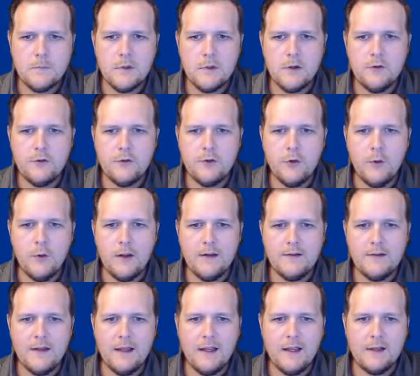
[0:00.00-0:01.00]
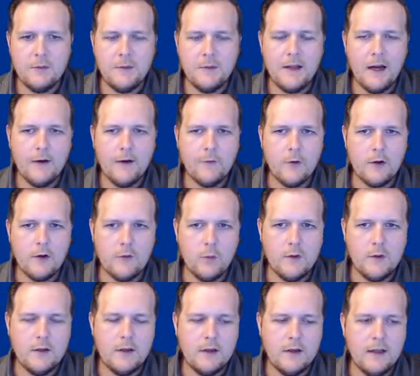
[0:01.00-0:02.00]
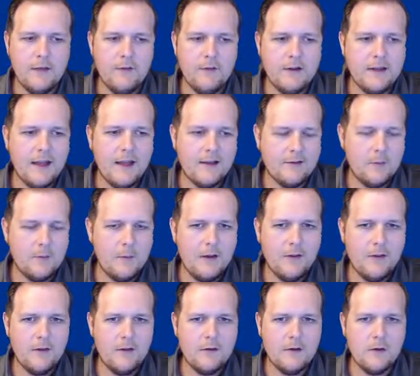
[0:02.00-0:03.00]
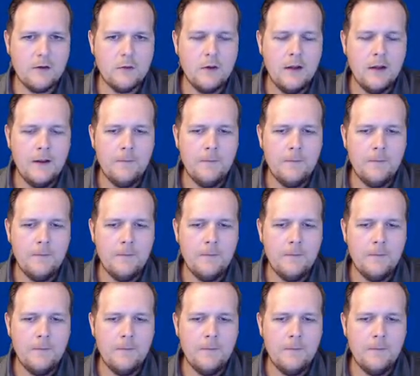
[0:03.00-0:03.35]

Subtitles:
too is that you have to be careful because when giving dexamethasone,